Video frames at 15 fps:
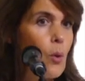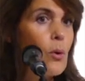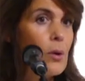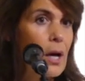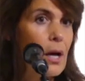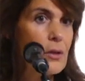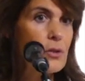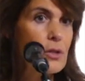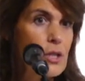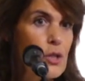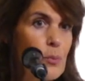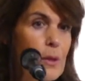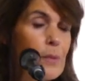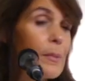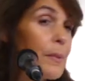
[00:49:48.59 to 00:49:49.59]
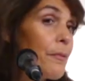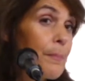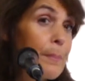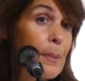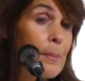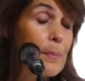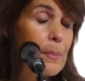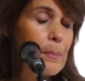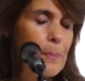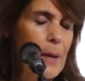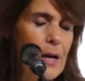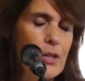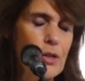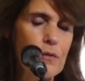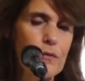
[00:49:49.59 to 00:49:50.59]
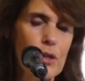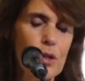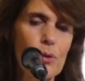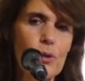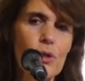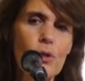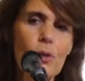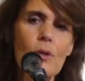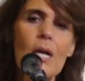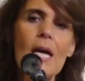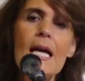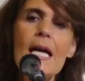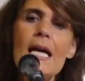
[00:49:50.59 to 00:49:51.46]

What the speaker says: all countries will be part of the Eurozone.